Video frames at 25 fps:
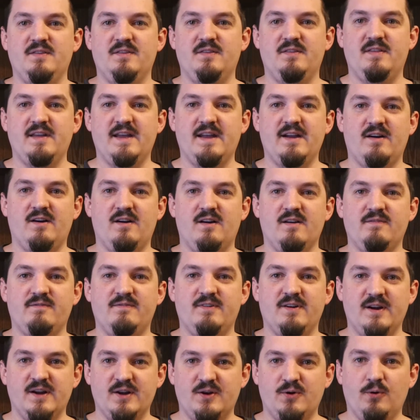They are
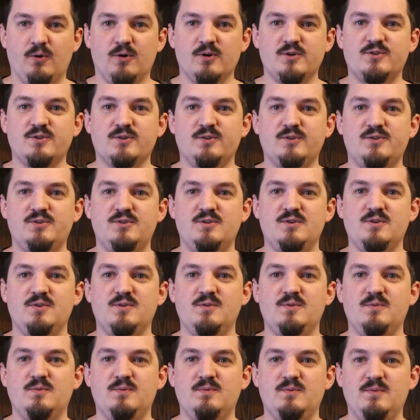very cordial
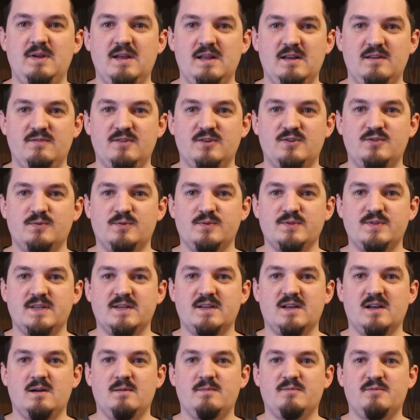to individuals
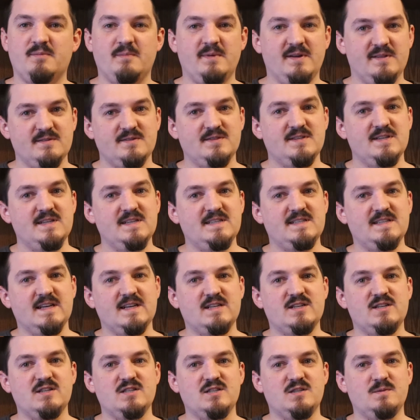that come from other city
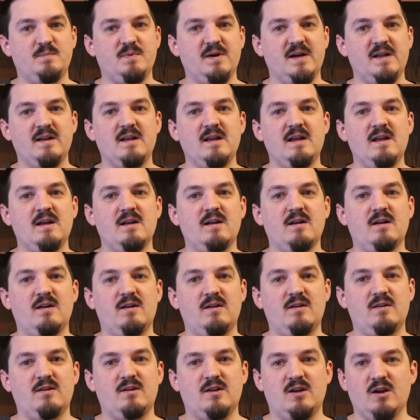sections, but
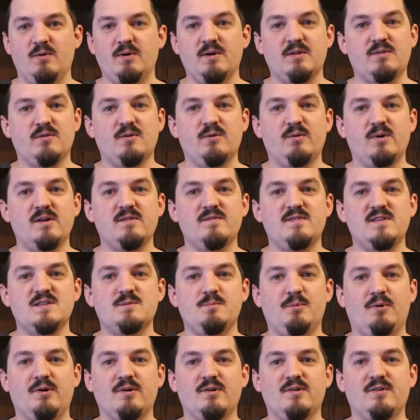going through one of
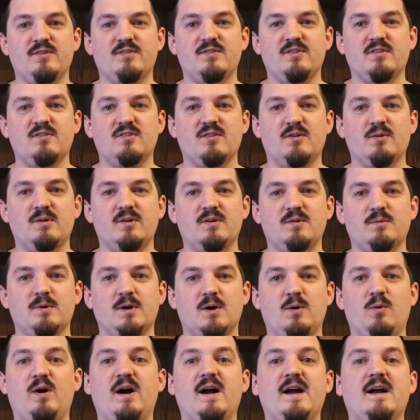these portals is going to
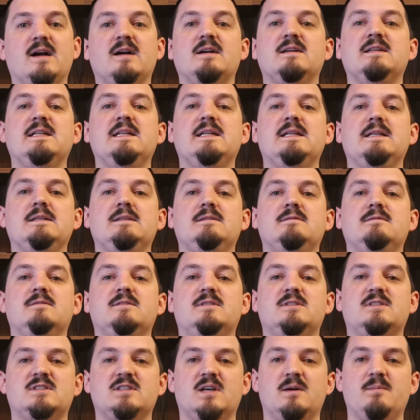require
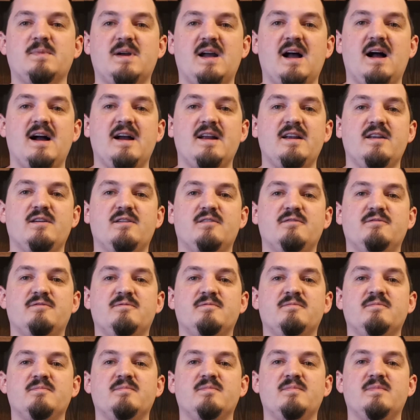some kind
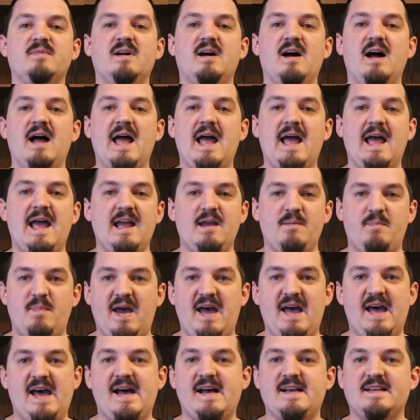of a
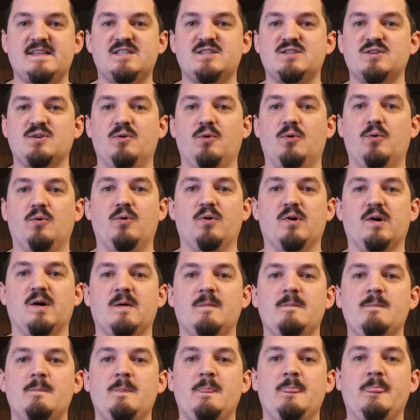pass or